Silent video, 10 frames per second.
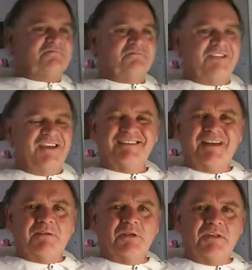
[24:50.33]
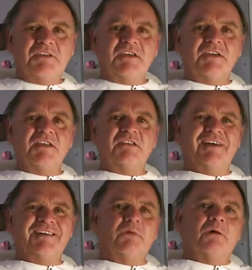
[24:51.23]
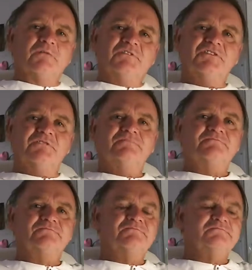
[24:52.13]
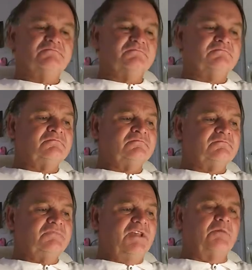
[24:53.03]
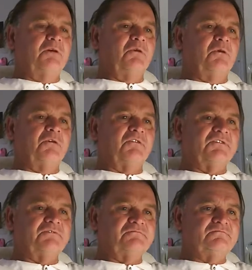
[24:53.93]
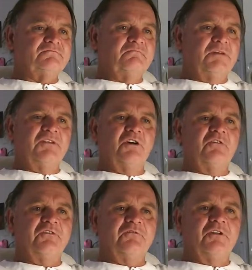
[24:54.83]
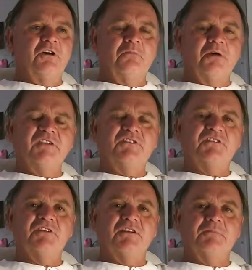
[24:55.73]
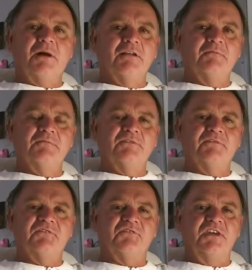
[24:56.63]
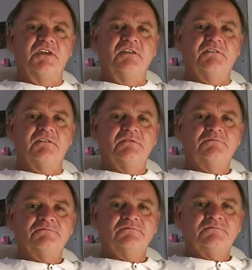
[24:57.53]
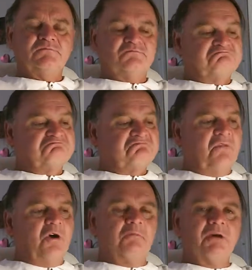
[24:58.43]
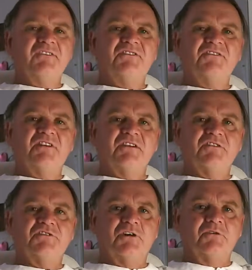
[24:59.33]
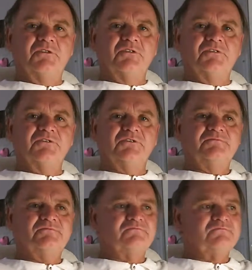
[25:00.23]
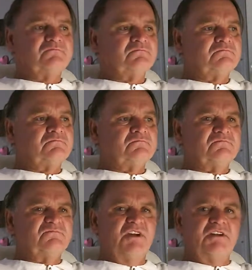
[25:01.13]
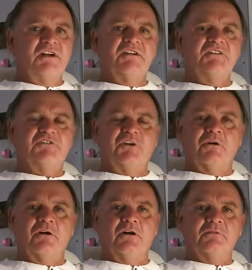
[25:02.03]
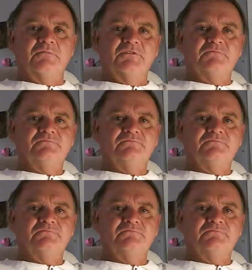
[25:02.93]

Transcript: Yeah, he's not really kicking in deadbolt doors. But no abrasions on the bottoms of his feet. No abrasions on his shoulders. None on his forearms.